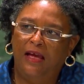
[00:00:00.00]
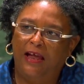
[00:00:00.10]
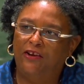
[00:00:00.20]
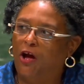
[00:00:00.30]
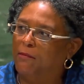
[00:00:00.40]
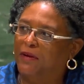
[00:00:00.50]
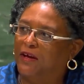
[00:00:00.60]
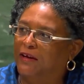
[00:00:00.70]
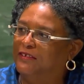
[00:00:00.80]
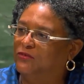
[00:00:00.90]
And not
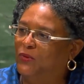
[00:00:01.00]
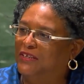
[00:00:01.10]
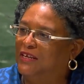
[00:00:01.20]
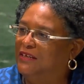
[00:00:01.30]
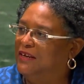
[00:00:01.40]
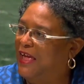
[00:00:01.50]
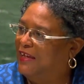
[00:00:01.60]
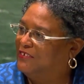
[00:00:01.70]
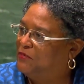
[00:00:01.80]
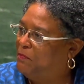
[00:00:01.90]
because we didn't
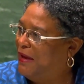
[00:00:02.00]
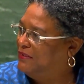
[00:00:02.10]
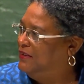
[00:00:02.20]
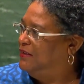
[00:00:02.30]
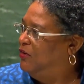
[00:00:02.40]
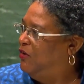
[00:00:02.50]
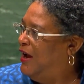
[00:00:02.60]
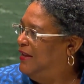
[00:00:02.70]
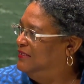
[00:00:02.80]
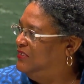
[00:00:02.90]
expect it or
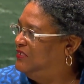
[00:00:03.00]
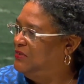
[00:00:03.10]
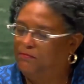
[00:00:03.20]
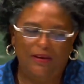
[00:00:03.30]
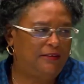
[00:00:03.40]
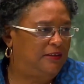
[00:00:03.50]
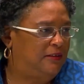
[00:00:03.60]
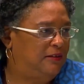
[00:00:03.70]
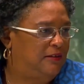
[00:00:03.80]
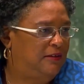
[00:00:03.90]
anticipate it.
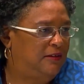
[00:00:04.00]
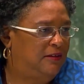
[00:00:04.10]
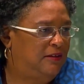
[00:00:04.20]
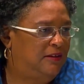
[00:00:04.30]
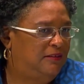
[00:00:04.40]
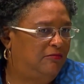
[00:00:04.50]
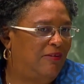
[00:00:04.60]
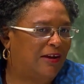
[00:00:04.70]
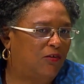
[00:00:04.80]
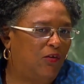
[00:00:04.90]
The
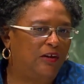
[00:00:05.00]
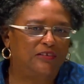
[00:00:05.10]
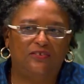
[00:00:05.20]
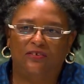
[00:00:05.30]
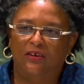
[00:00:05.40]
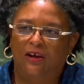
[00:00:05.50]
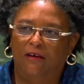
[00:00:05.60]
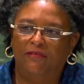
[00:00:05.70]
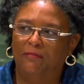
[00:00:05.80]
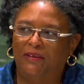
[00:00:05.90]
records
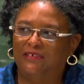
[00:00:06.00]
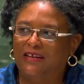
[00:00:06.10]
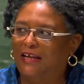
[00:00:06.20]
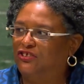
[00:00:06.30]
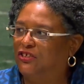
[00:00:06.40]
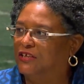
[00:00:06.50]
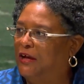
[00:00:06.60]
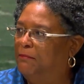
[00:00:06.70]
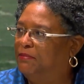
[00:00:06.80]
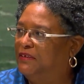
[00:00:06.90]
of the multinational
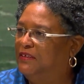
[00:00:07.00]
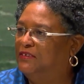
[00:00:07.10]
companies